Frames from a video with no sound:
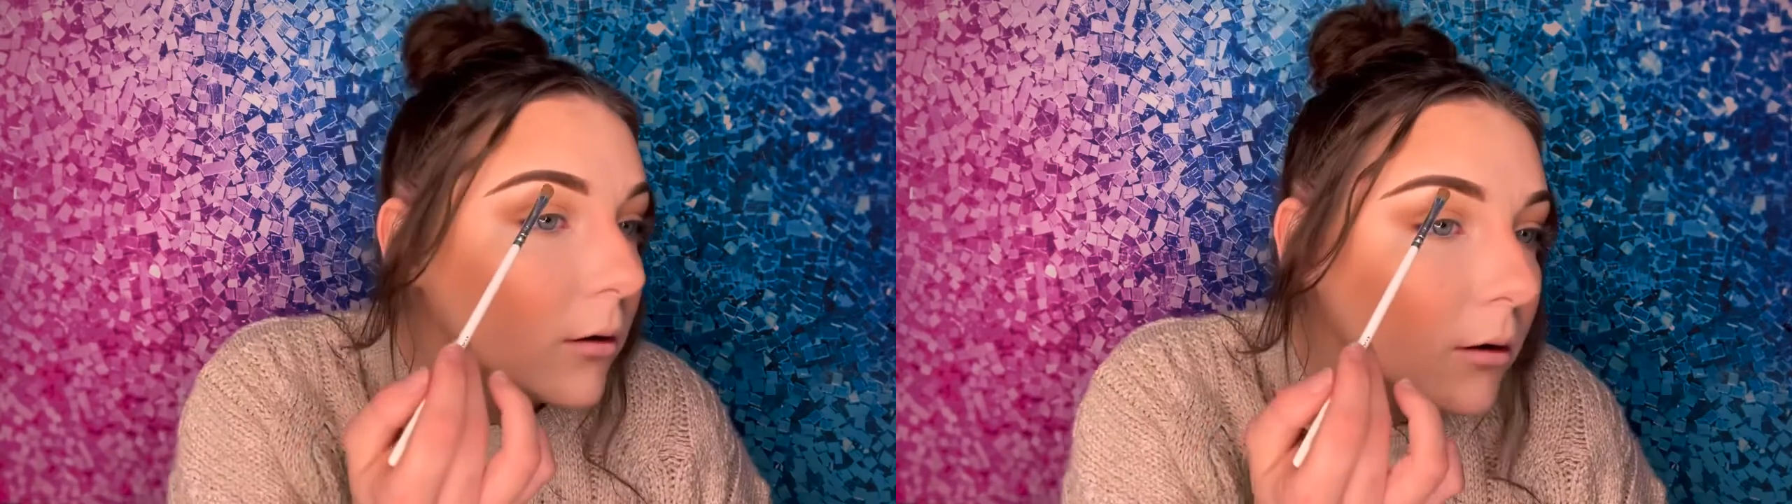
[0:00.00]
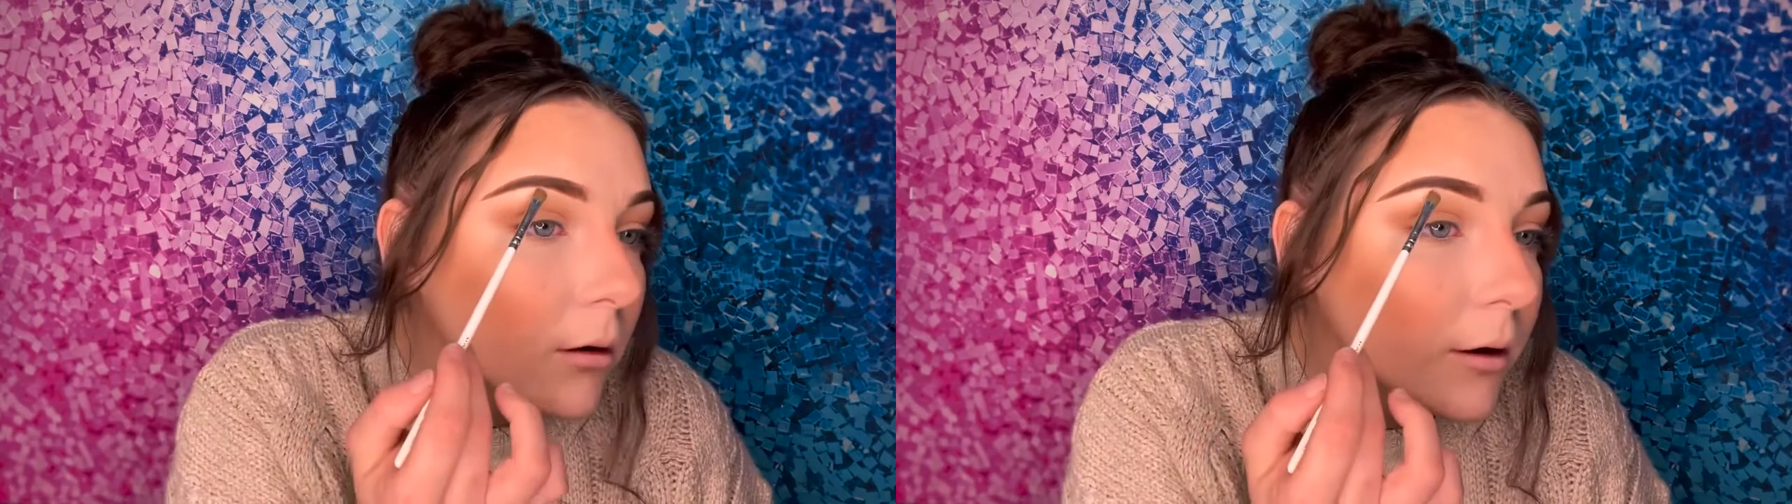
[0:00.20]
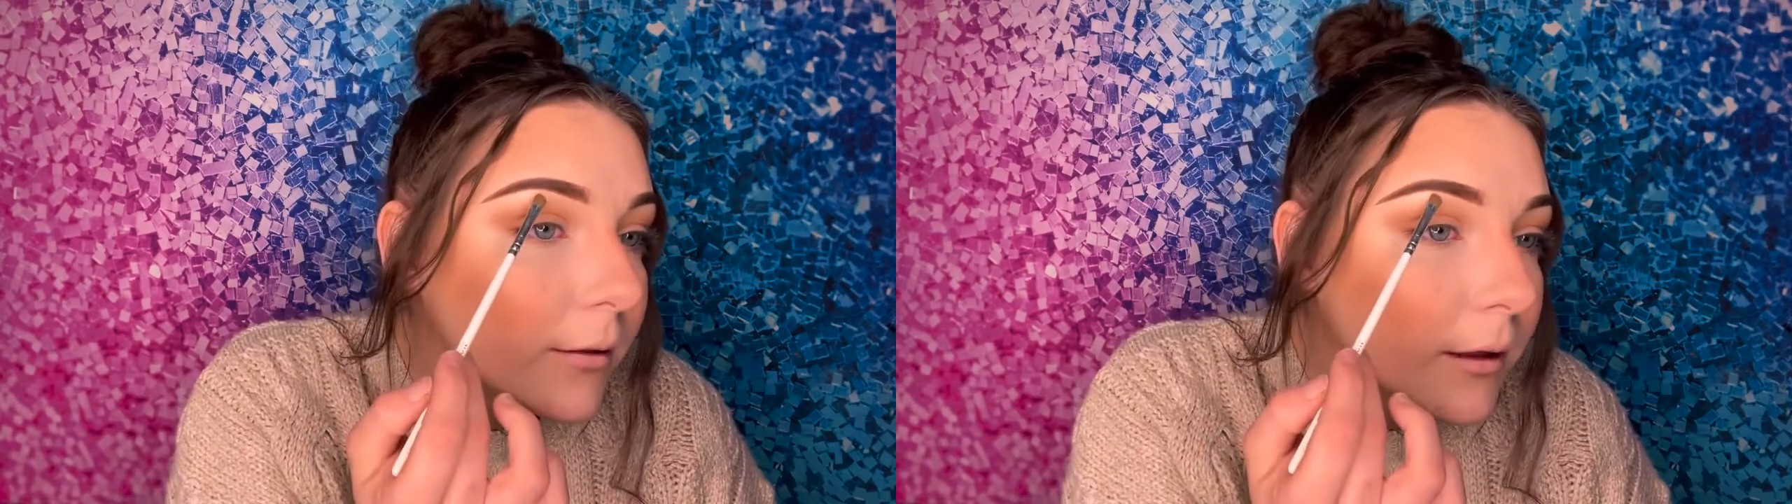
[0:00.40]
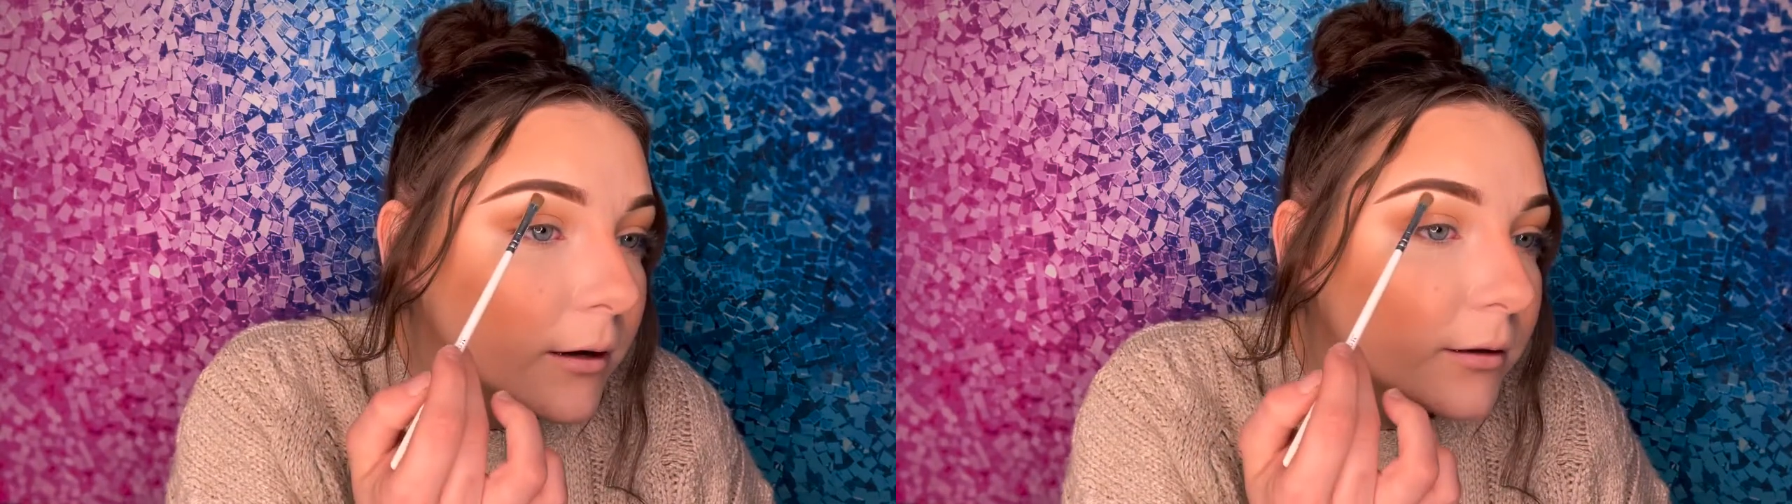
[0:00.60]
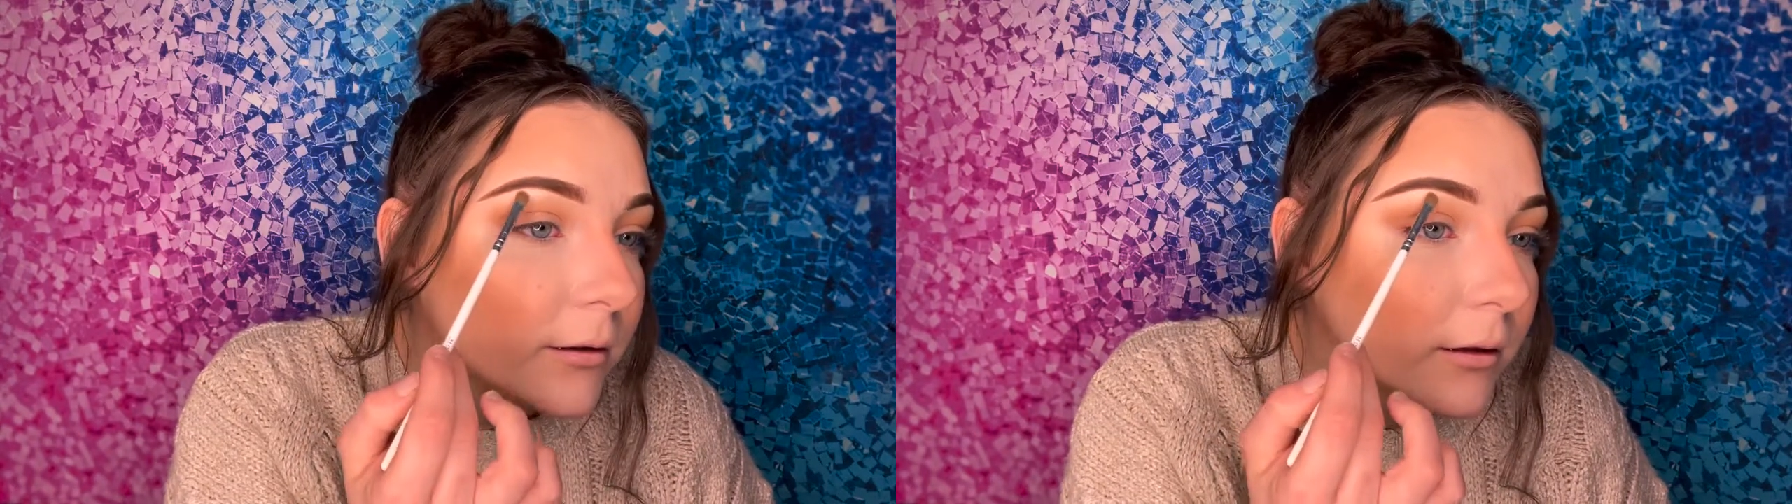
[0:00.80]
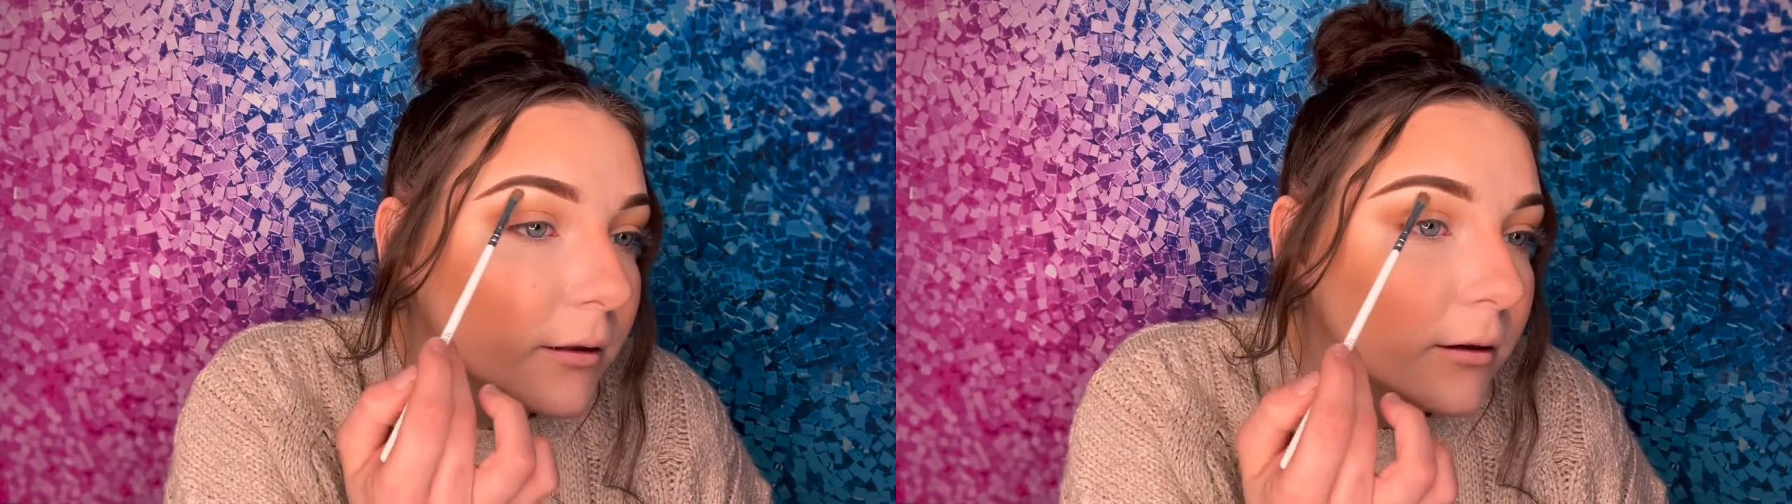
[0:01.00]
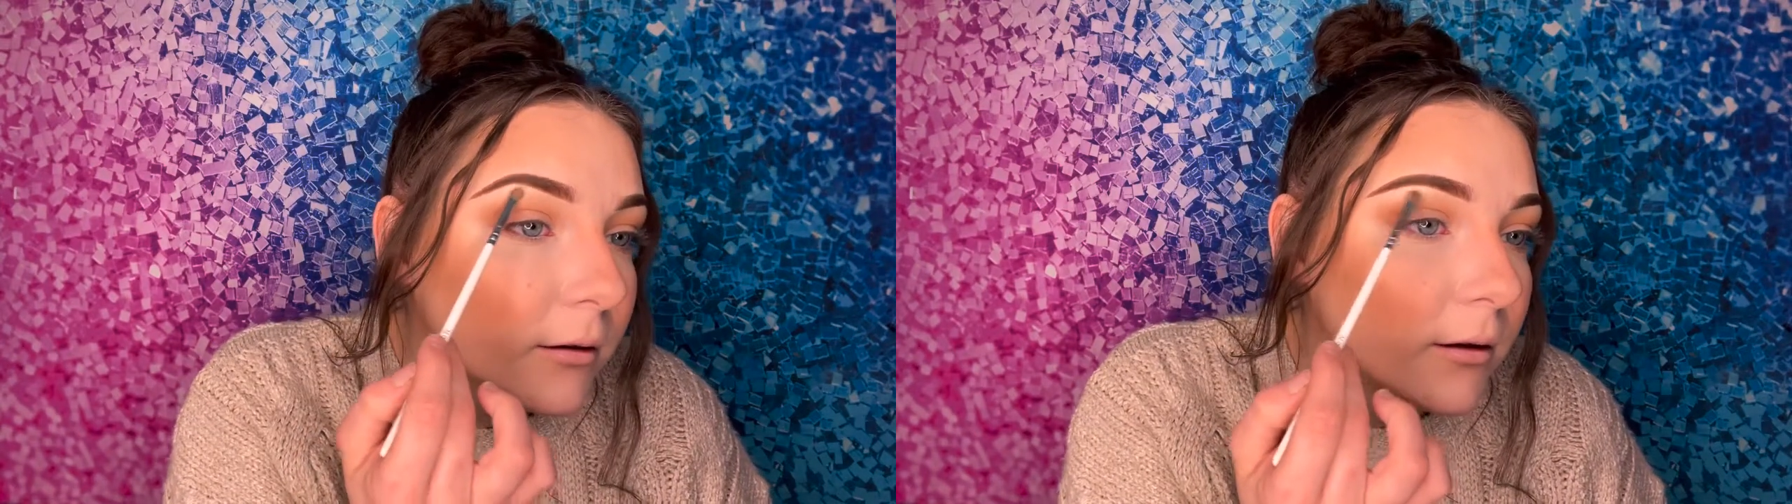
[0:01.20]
And then just a little